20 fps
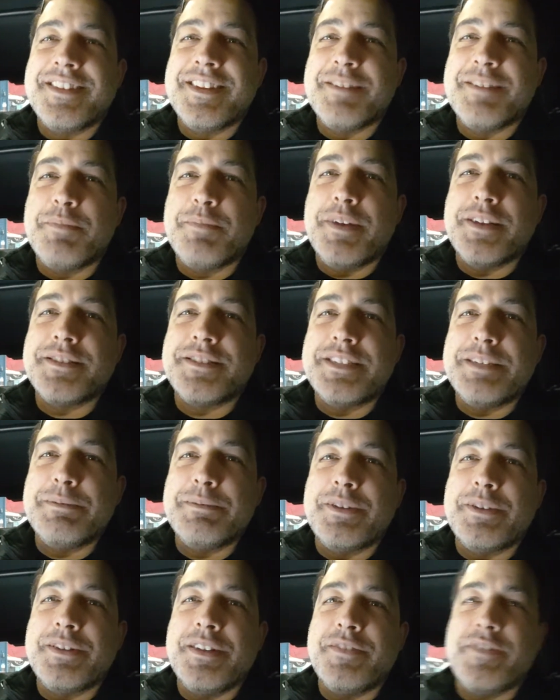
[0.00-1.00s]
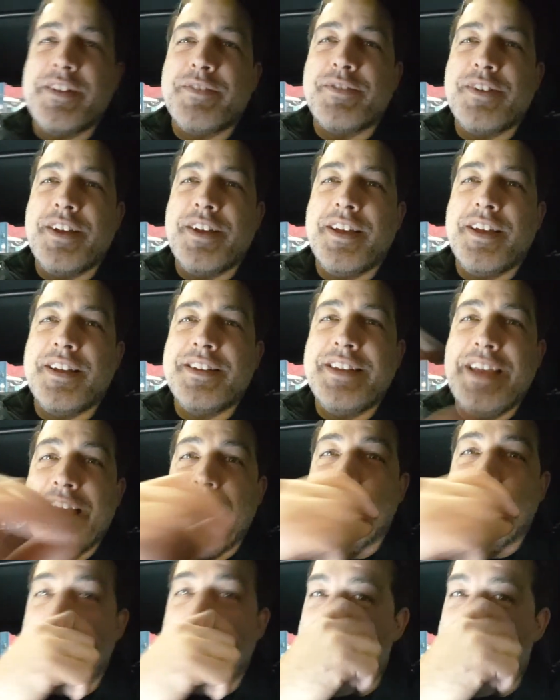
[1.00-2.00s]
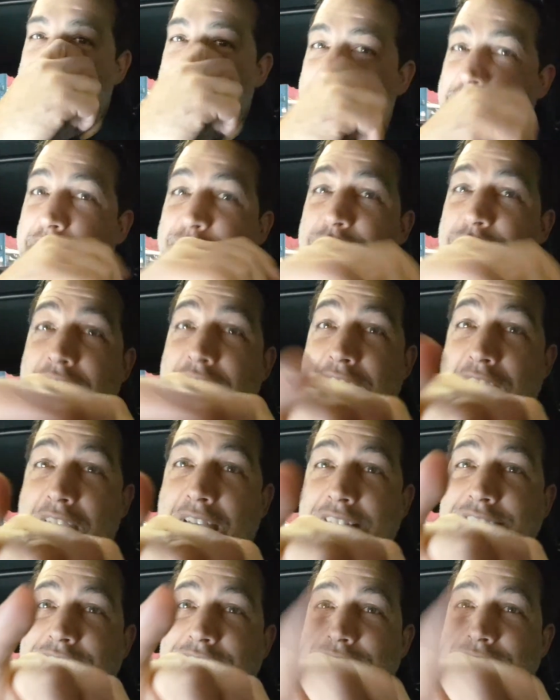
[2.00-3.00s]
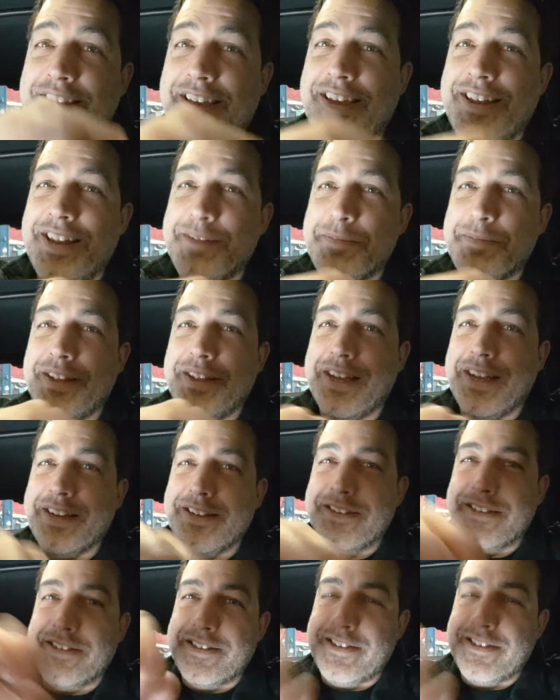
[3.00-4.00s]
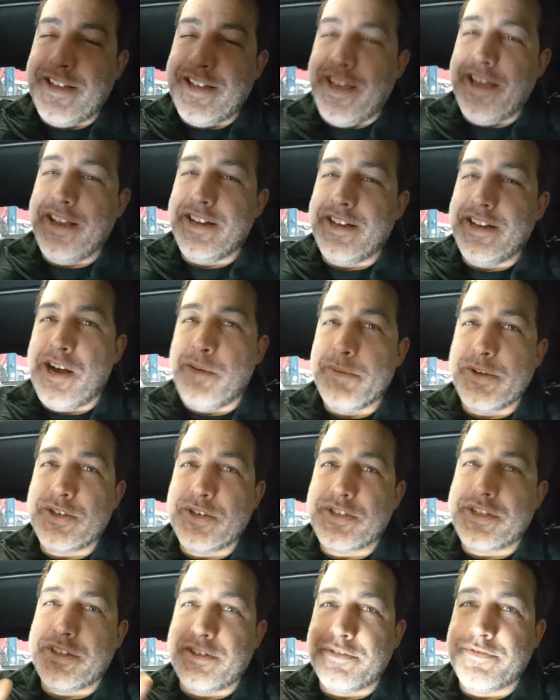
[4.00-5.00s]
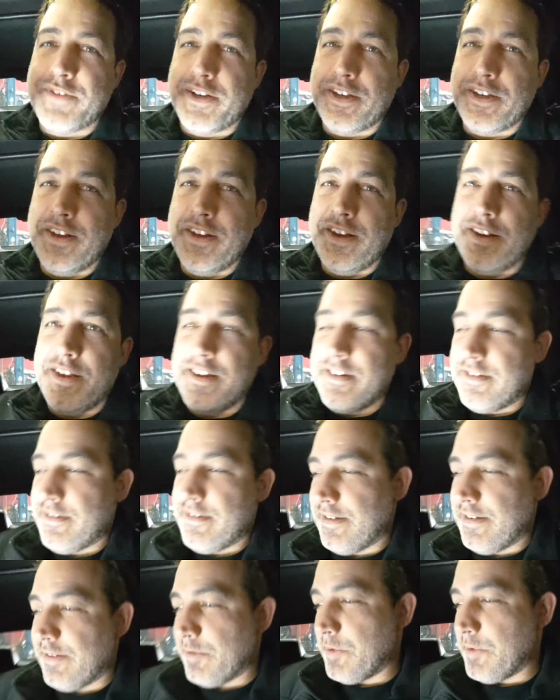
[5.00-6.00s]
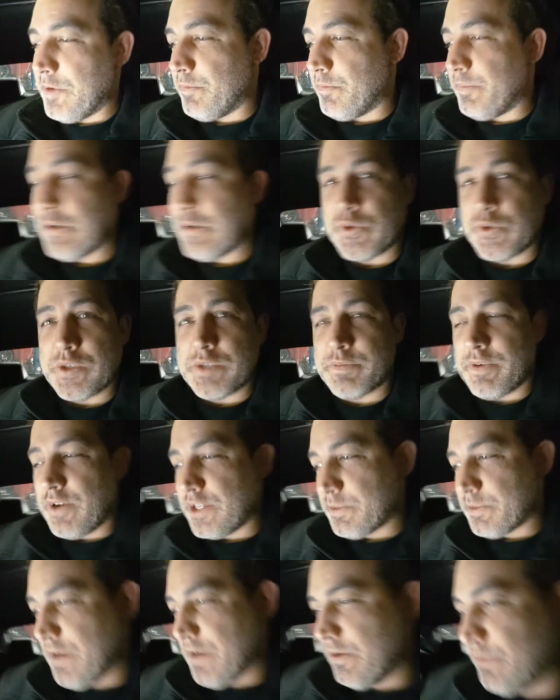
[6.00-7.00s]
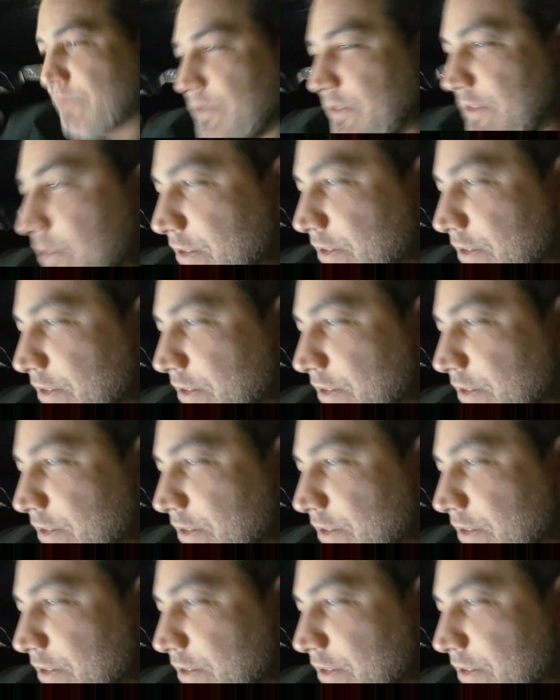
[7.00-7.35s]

Best email they've ever had. Yeah, right. If I had done that, I'd been like, hey, Dom, you're still a fucking idiot. That would be Bill's response, probably.